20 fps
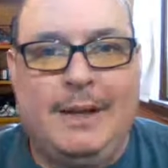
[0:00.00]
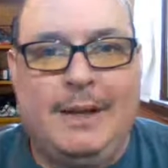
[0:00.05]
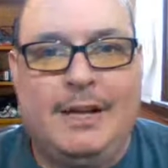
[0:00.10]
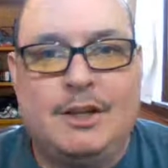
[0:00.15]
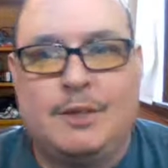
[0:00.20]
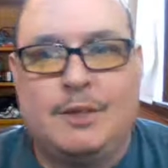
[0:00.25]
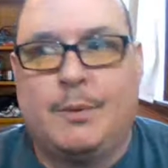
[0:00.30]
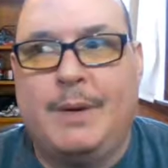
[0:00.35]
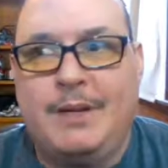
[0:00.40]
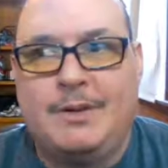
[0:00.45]

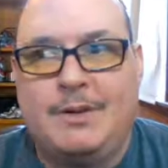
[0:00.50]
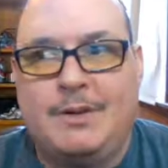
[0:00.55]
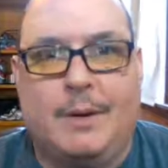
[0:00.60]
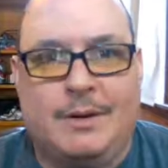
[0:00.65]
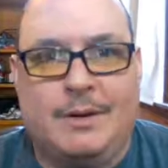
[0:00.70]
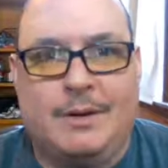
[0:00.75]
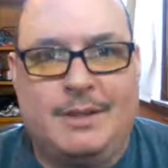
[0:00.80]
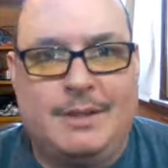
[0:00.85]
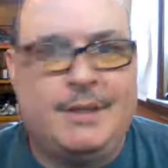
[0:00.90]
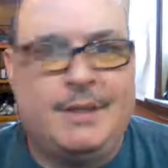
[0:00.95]
Here's
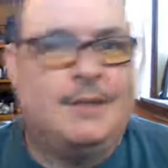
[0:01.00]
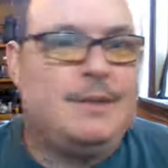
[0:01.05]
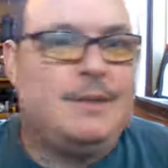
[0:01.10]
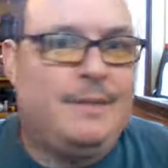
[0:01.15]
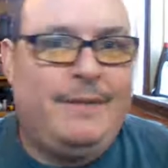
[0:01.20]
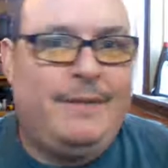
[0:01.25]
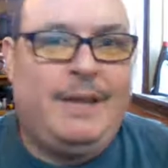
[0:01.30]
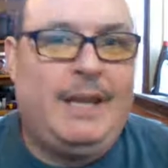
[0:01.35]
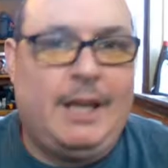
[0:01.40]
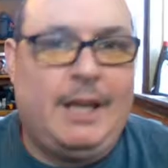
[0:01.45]
resources. Here's a
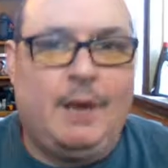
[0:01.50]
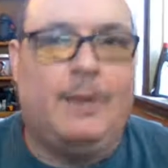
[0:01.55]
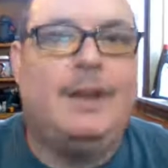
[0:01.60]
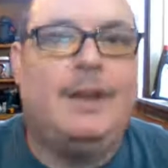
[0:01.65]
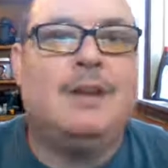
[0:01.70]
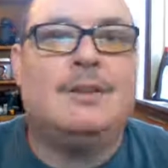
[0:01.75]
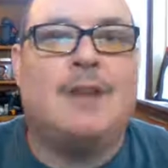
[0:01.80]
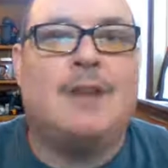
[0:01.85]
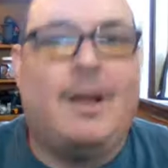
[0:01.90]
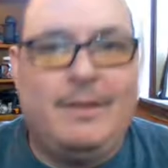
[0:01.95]
video.
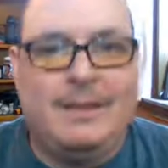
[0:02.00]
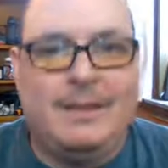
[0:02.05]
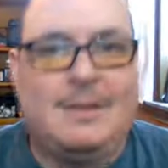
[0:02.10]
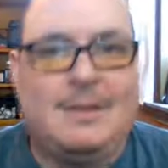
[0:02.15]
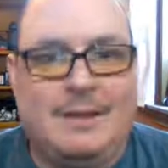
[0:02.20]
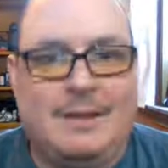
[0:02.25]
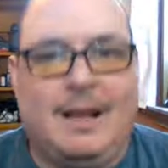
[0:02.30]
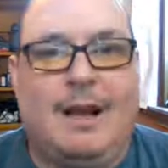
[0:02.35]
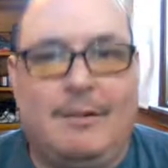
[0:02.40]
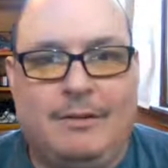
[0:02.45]
Here's all this
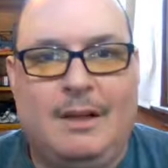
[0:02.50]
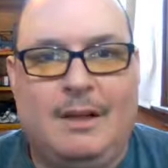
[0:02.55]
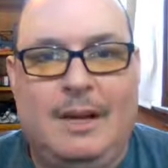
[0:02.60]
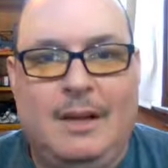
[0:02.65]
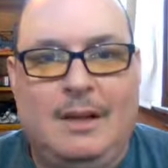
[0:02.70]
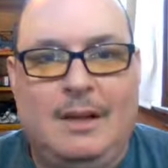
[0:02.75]
stuff.